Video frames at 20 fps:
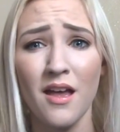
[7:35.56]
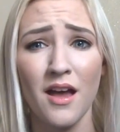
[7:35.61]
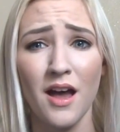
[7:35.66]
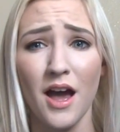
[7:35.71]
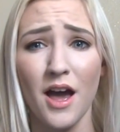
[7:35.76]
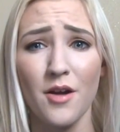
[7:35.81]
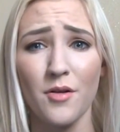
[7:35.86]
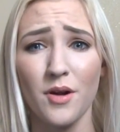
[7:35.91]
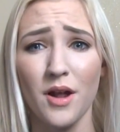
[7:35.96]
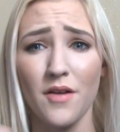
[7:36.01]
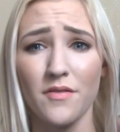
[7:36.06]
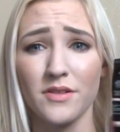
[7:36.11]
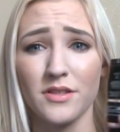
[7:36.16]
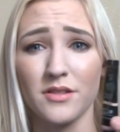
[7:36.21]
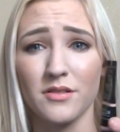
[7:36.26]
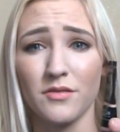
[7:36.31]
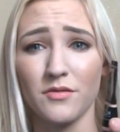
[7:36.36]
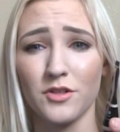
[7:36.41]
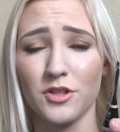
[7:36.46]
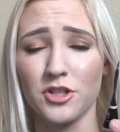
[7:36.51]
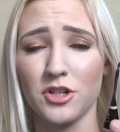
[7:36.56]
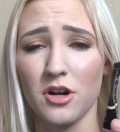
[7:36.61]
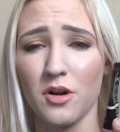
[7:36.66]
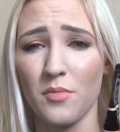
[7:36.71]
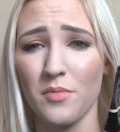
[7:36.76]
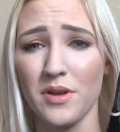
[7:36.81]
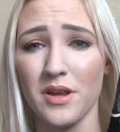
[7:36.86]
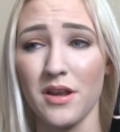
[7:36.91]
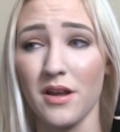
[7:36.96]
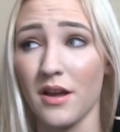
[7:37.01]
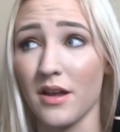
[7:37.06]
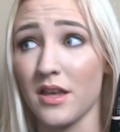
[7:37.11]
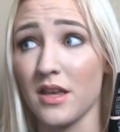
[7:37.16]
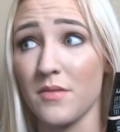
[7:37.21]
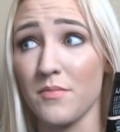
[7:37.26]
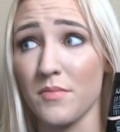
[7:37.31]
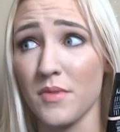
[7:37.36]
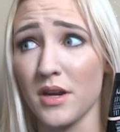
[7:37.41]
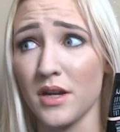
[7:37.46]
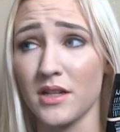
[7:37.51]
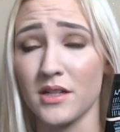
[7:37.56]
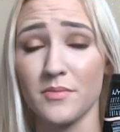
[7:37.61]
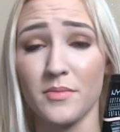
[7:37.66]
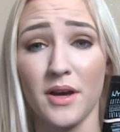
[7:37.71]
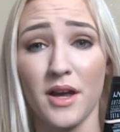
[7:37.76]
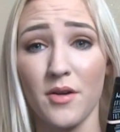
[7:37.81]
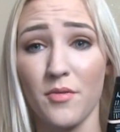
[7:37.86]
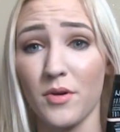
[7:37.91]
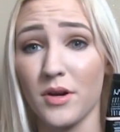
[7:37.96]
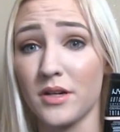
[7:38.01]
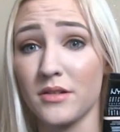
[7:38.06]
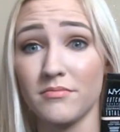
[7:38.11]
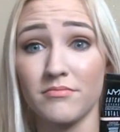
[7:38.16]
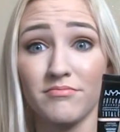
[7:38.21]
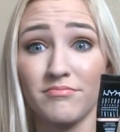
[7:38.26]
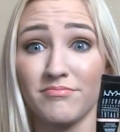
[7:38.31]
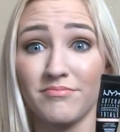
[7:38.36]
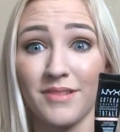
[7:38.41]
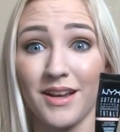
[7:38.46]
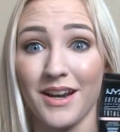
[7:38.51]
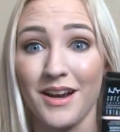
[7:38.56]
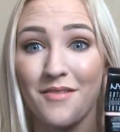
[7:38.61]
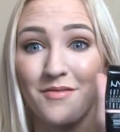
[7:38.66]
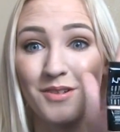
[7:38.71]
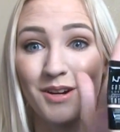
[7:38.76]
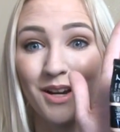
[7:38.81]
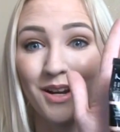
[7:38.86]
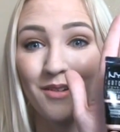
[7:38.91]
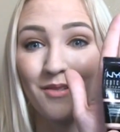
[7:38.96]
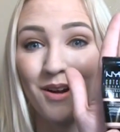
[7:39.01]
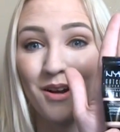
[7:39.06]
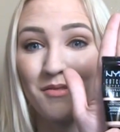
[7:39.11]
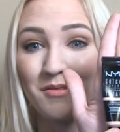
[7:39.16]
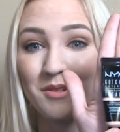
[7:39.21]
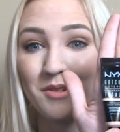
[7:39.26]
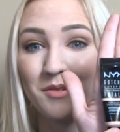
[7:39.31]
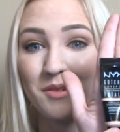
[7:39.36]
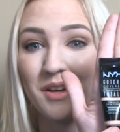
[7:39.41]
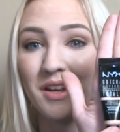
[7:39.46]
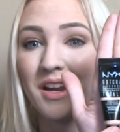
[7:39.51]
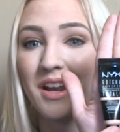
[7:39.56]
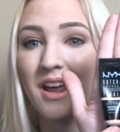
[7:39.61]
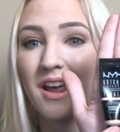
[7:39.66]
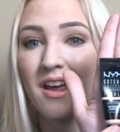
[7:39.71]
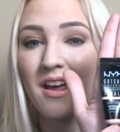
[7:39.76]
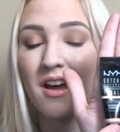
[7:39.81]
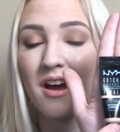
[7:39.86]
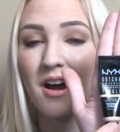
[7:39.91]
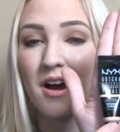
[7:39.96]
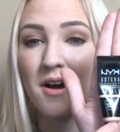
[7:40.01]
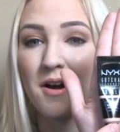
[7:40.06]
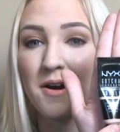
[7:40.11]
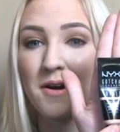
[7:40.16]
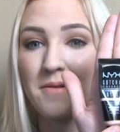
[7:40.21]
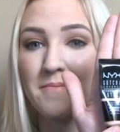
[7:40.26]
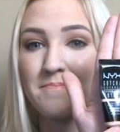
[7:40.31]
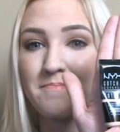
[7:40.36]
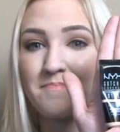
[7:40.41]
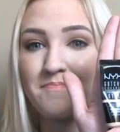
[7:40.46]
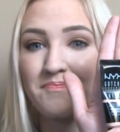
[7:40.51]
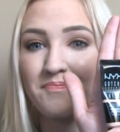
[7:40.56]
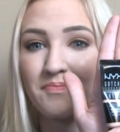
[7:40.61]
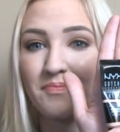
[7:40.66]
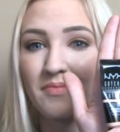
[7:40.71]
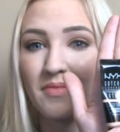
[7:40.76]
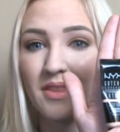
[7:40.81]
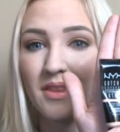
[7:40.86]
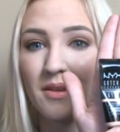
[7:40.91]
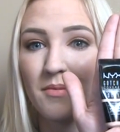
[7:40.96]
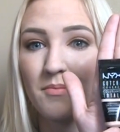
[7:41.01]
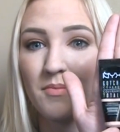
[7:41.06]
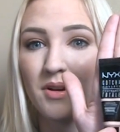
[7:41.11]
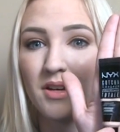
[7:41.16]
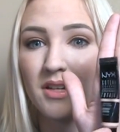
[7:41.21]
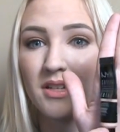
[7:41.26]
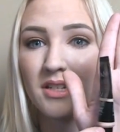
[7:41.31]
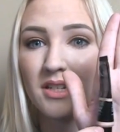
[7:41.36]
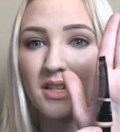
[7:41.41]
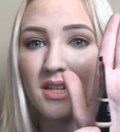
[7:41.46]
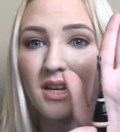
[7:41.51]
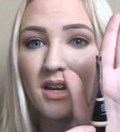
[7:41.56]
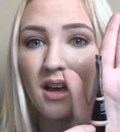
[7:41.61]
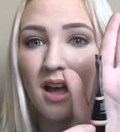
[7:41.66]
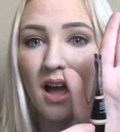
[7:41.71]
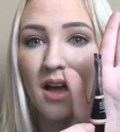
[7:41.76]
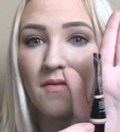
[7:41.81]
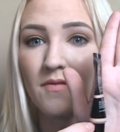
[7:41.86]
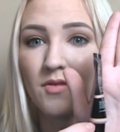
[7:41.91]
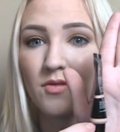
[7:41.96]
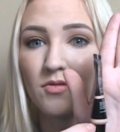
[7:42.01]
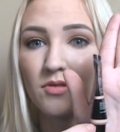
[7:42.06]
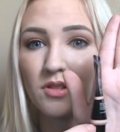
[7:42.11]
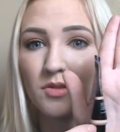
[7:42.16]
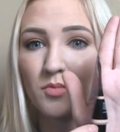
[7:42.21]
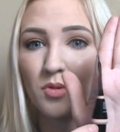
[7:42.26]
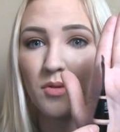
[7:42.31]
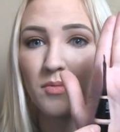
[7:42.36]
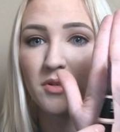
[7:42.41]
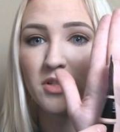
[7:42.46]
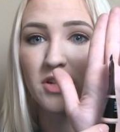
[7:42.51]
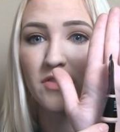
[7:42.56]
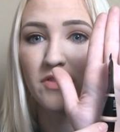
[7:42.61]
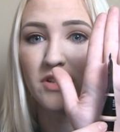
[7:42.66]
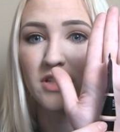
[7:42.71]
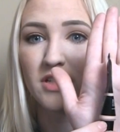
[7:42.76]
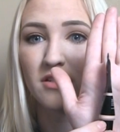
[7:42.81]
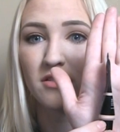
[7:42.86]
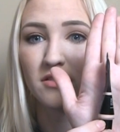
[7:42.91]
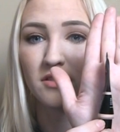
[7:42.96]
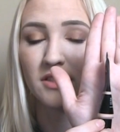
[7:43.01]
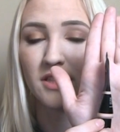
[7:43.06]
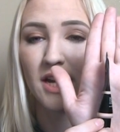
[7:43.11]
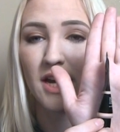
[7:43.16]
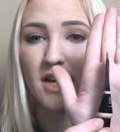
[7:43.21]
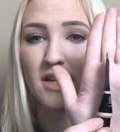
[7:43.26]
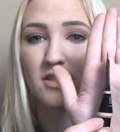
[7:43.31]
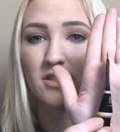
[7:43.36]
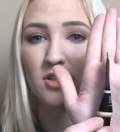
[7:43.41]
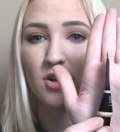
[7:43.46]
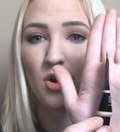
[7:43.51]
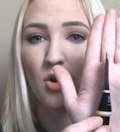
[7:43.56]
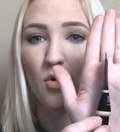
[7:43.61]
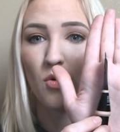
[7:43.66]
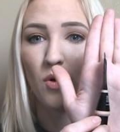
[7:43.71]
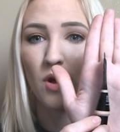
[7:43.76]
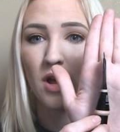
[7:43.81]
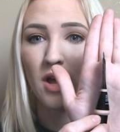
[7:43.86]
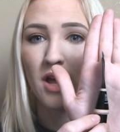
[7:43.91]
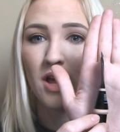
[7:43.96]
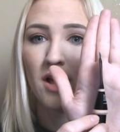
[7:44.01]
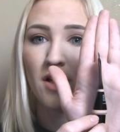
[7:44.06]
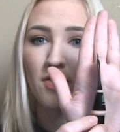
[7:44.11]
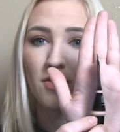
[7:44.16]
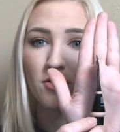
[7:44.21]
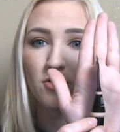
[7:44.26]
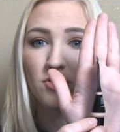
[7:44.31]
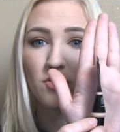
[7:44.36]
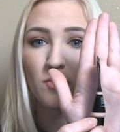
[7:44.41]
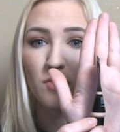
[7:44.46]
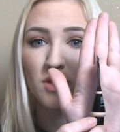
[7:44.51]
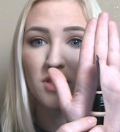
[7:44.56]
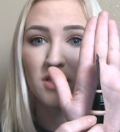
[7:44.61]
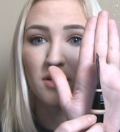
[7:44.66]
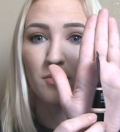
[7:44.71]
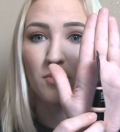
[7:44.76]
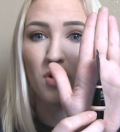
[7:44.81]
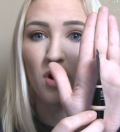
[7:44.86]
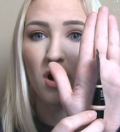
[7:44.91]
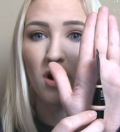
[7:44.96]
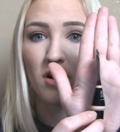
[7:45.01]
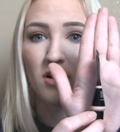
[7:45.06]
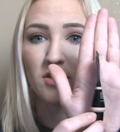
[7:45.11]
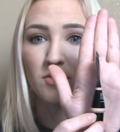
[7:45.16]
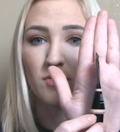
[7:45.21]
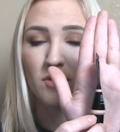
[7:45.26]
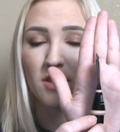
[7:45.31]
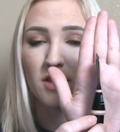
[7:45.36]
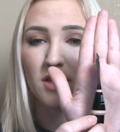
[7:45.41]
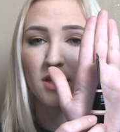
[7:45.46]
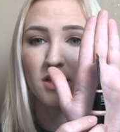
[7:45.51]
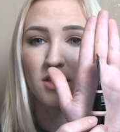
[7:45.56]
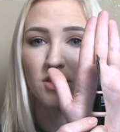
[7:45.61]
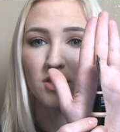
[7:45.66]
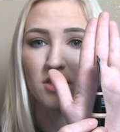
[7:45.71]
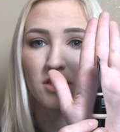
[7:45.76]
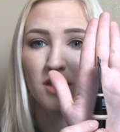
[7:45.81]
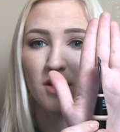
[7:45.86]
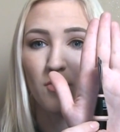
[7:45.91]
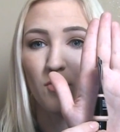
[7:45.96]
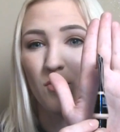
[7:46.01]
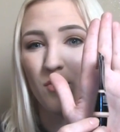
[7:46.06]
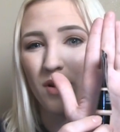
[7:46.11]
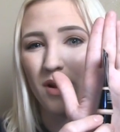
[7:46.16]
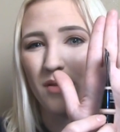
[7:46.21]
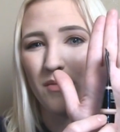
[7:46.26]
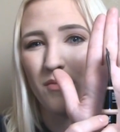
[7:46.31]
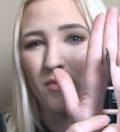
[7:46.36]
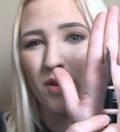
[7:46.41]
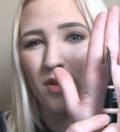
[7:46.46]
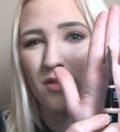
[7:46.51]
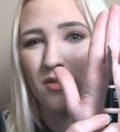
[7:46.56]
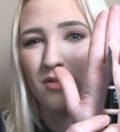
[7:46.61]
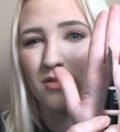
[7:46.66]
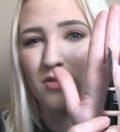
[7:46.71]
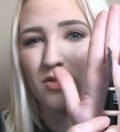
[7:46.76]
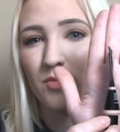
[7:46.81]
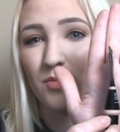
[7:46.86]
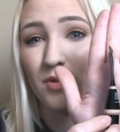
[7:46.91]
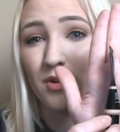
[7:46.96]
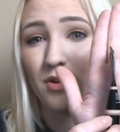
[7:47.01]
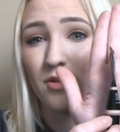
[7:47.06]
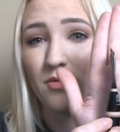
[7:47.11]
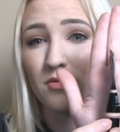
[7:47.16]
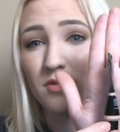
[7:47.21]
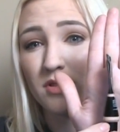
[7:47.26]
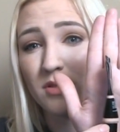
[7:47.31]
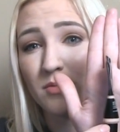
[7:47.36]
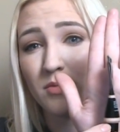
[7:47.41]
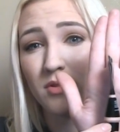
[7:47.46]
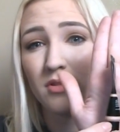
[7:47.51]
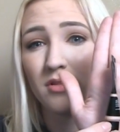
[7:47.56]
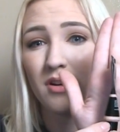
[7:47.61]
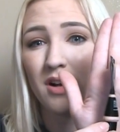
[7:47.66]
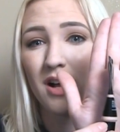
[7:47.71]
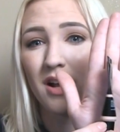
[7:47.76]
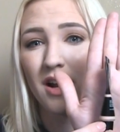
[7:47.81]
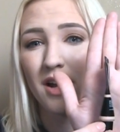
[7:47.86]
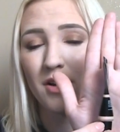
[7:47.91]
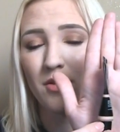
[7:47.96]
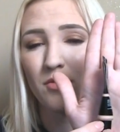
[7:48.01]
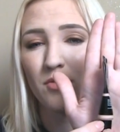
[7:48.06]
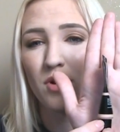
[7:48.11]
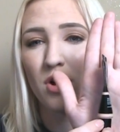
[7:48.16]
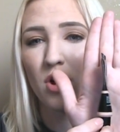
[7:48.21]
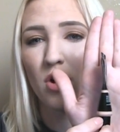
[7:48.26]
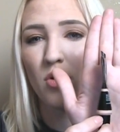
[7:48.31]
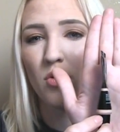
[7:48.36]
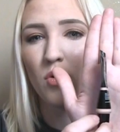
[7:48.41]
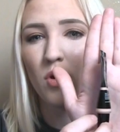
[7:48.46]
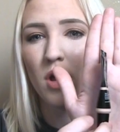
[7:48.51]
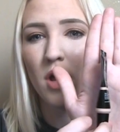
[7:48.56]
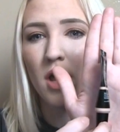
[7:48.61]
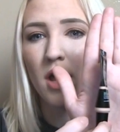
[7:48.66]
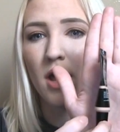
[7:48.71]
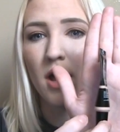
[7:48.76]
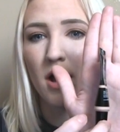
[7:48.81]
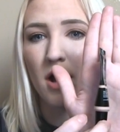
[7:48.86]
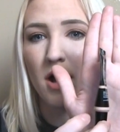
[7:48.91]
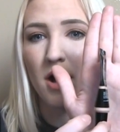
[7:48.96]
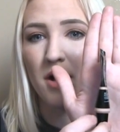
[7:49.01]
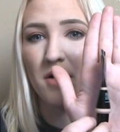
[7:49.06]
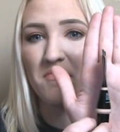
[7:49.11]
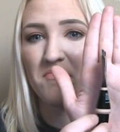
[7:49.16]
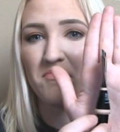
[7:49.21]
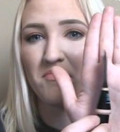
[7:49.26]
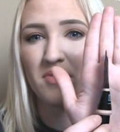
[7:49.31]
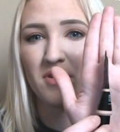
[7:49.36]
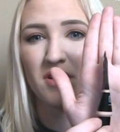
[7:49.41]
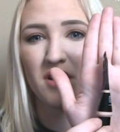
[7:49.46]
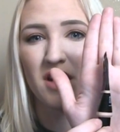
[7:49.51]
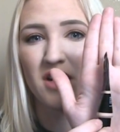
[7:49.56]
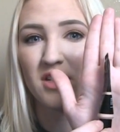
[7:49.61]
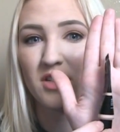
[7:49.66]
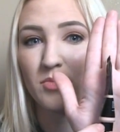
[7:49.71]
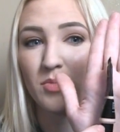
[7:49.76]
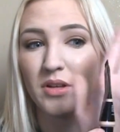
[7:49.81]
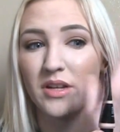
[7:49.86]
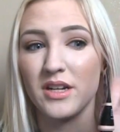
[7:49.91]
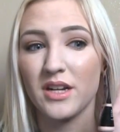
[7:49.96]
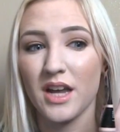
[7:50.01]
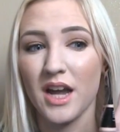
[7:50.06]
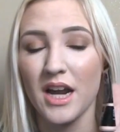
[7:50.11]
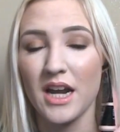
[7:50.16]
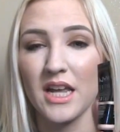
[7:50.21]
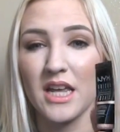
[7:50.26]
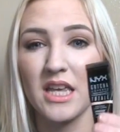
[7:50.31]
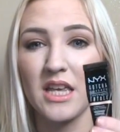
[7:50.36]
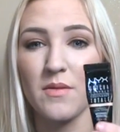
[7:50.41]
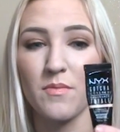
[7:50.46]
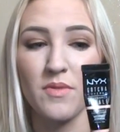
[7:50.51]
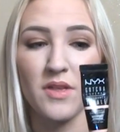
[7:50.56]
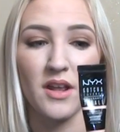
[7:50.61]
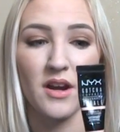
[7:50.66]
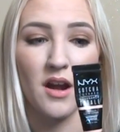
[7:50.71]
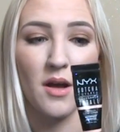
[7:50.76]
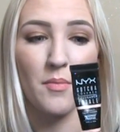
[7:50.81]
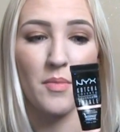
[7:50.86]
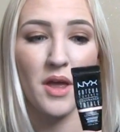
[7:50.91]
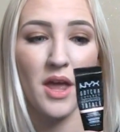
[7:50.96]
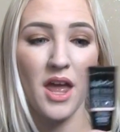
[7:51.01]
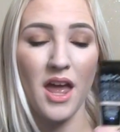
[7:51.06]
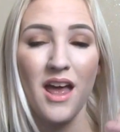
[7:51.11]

I don't have a silver Sharpie. I keep meaning to buy one. I never get around to it. But yeah, I've used this pretty much every single day, so there should be some progress with it. It's just whether it's super noticeable or not, I don't know. But I just plan to kind of keep that up.